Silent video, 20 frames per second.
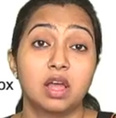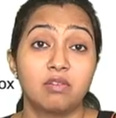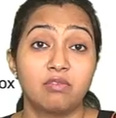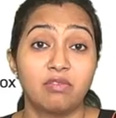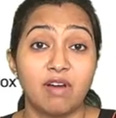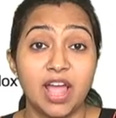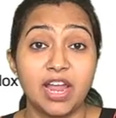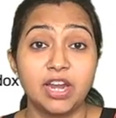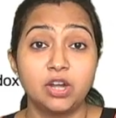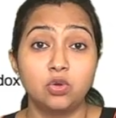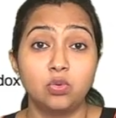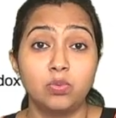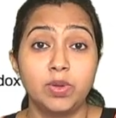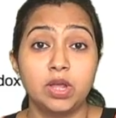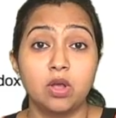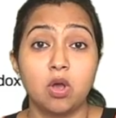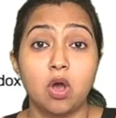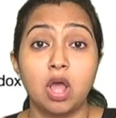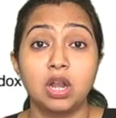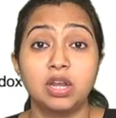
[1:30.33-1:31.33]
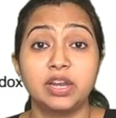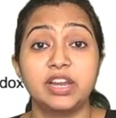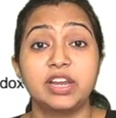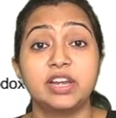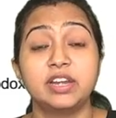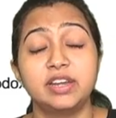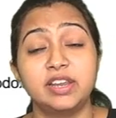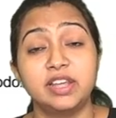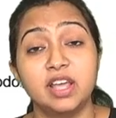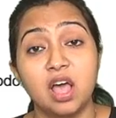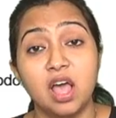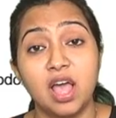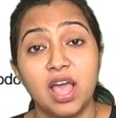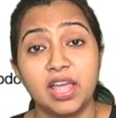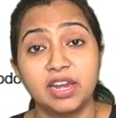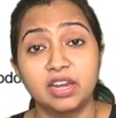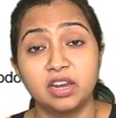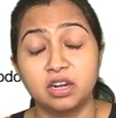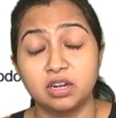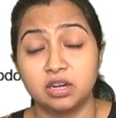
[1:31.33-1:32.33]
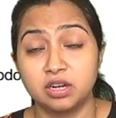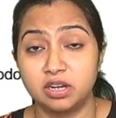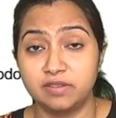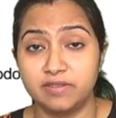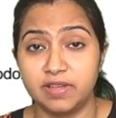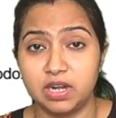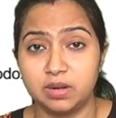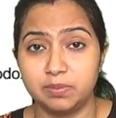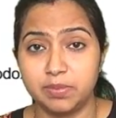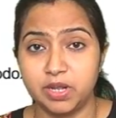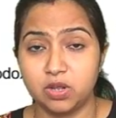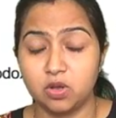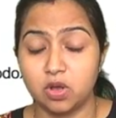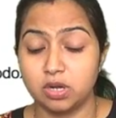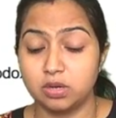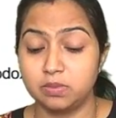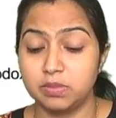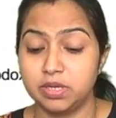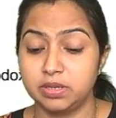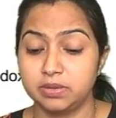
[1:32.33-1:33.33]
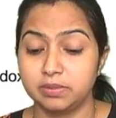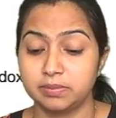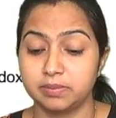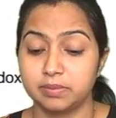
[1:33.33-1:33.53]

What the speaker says: Why do we call India an underdeveloped economy?